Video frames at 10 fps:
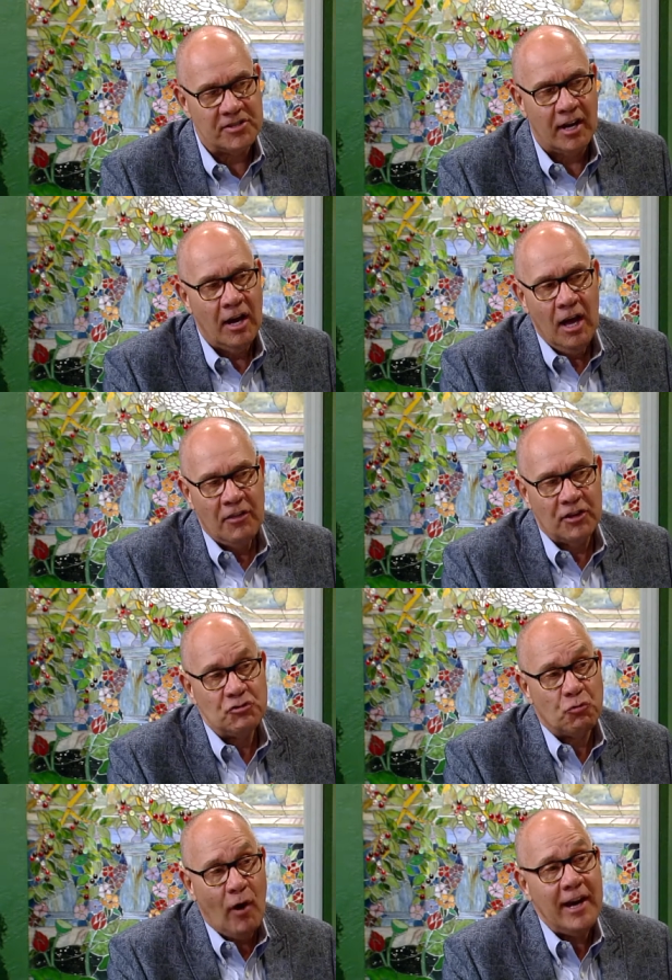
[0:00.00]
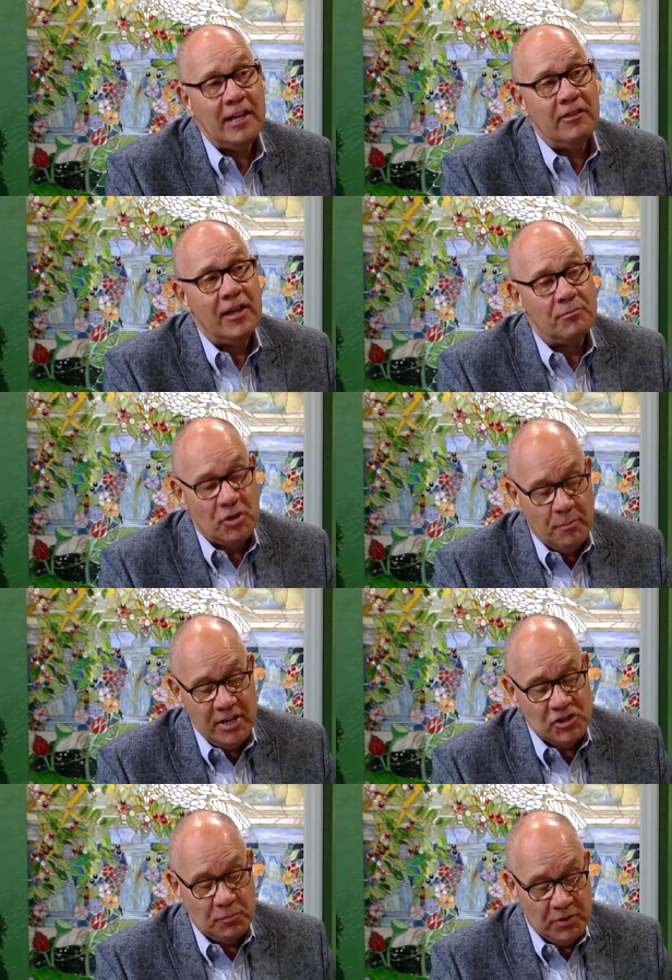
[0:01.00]
They're, they're training them to
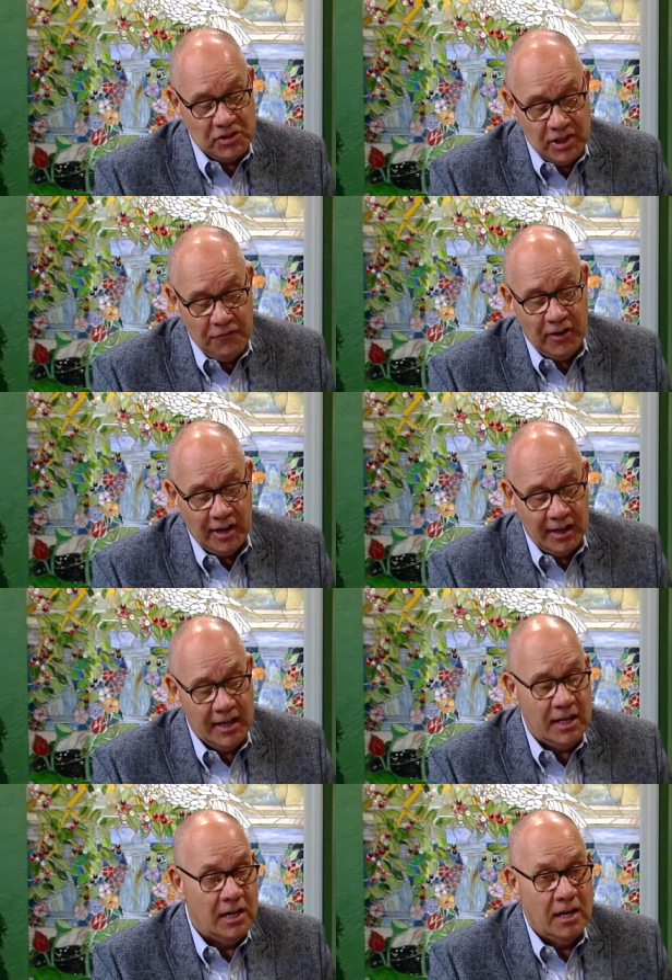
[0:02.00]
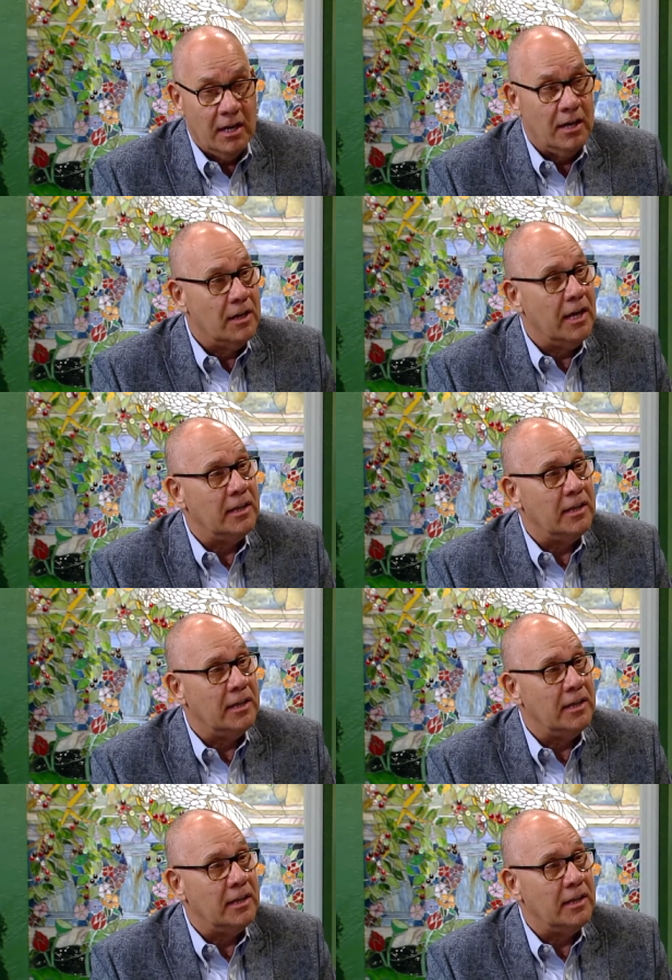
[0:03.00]
be specifically mm-hmm.